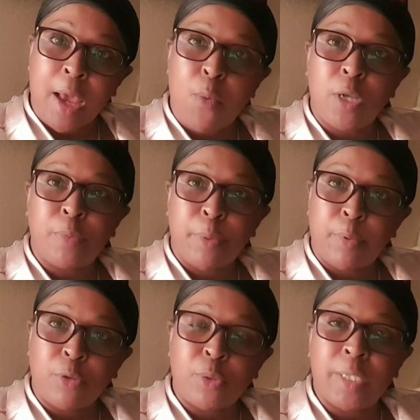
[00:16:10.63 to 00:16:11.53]
I want
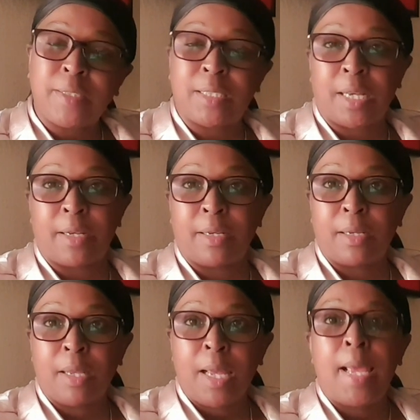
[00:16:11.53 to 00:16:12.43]
people to understand.
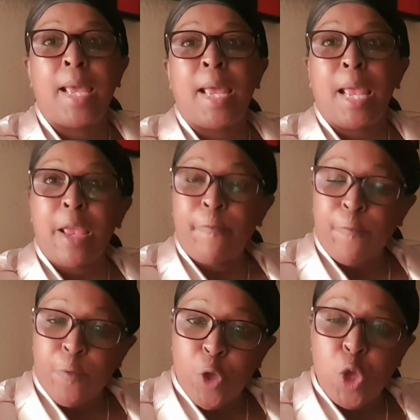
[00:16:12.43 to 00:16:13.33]
If
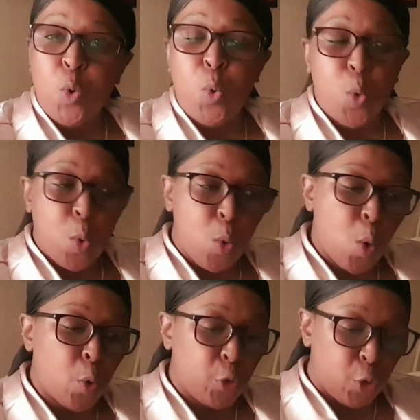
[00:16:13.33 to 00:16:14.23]
you
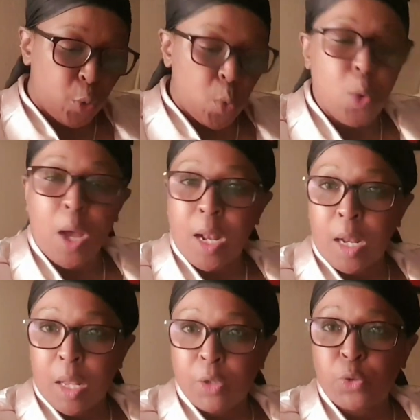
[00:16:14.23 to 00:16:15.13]
go through a
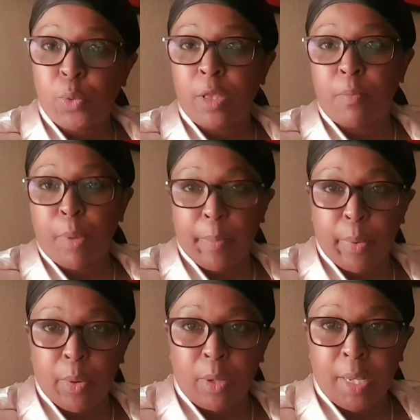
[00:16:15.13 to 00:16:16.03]
lot with
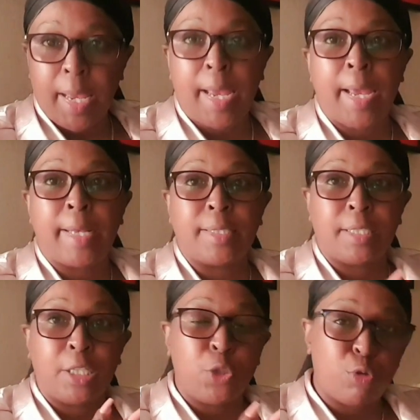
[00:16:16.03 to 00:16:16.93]
people and
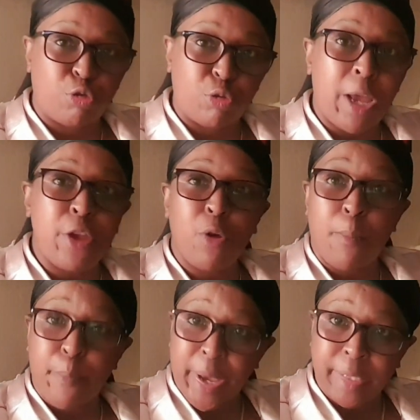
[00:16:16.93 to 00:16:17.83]
you try your
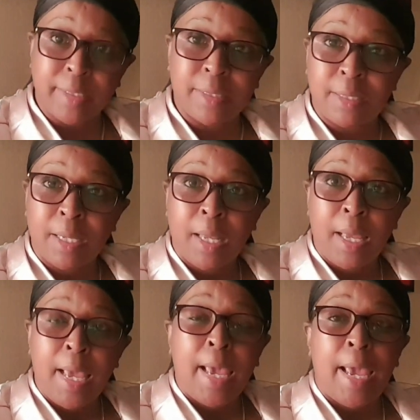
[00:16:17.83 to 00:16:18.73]
best,
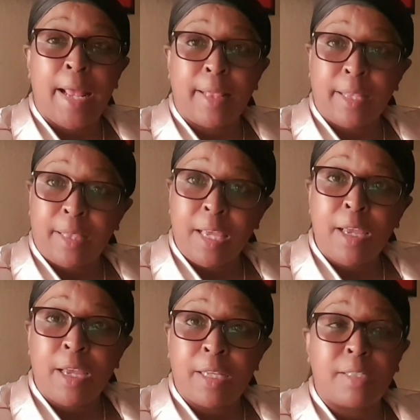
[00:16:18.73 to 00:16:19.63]
and the
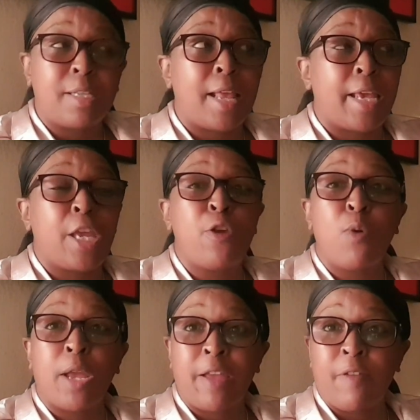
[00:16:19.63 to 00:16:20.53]
thing is like
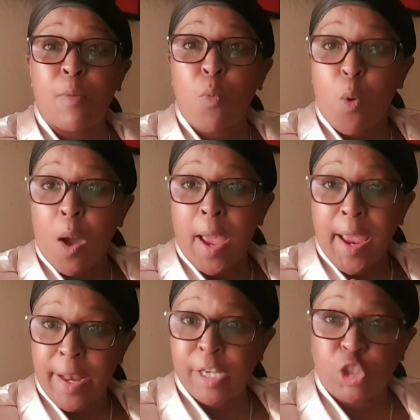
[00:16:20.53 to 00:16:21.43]
you are giving more
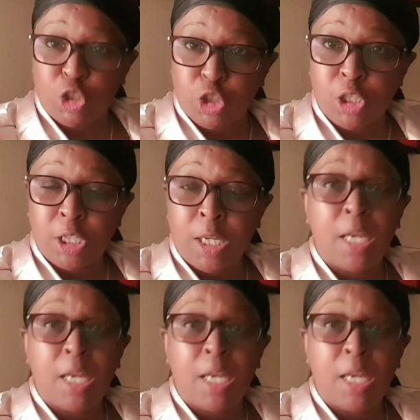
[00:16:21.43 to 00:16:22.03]
energy